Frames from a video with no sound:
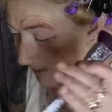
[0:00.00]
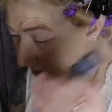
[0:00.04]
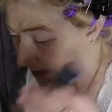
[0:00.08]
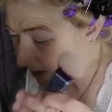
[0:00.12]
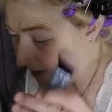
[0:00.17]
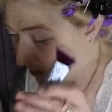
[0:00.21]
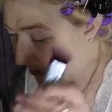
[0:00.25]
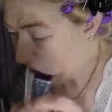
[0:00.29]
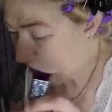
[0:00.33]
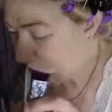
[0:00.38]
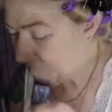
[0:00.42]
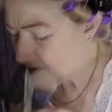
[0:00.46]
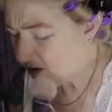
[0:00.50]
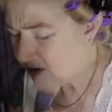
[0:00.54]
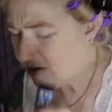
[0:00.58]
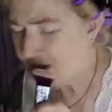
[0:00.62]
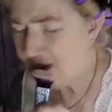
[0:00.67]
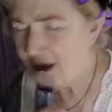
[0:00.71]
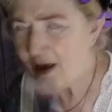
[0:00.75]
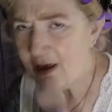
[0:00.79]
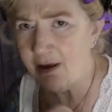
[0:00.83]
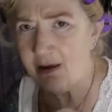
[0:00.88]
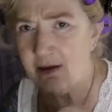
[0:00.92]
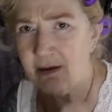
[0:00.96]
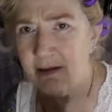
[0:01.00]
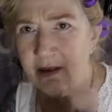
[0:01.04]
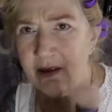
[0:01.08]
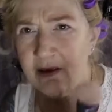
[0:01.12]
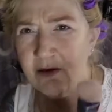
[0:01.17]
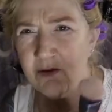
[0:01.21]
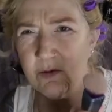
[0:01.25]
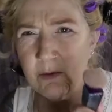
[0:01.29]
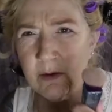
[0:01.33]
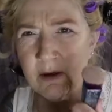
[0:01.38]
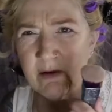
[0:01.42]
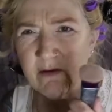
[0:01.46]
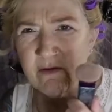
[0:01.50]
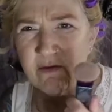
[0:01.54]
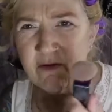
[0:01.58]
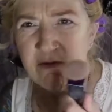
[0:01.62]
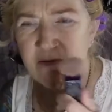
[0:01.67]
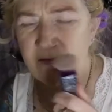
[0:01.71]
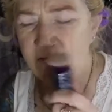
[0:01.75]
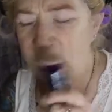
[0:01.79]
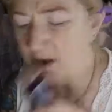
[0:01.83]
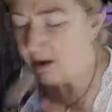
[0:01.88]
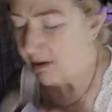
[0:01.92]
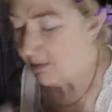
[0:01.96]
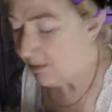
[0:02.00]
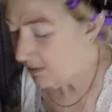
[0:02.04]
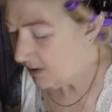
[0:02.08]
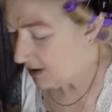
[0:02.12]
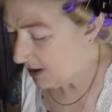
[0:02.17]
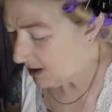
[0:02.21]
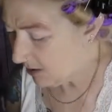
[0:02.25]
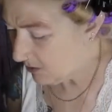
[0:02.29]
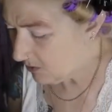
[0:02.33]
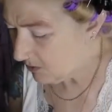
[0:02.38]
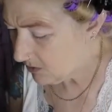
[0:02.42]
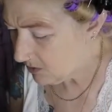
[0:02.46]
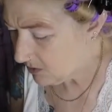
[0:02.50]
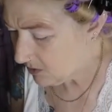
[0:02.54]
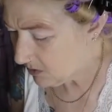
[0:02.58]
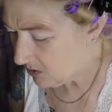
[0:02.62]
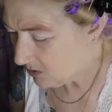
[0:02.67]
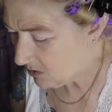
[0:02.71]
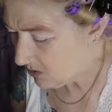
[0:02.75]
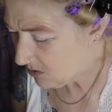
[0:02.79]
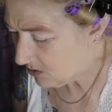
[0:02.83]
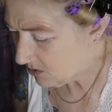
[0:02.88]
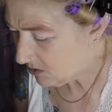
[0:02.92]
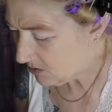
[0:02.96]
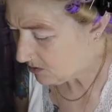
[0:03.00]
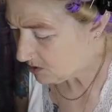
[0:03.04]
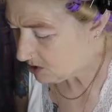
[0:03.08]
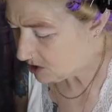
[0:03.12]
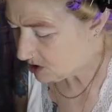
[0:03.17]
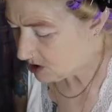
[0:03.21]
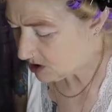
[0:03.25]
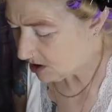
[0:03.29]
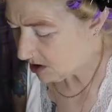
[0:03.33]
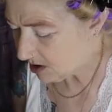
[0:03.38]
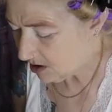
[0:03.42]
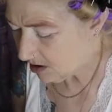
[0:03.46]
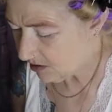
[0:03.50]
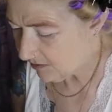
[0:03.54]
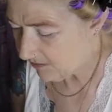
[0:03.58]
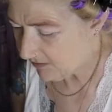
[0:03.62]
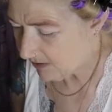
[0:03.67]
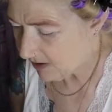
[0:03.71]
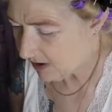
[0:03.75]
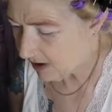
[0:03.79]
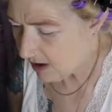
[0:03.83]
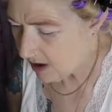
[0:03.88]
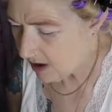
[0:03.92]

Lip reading: It was, I think it was about £15 or just over.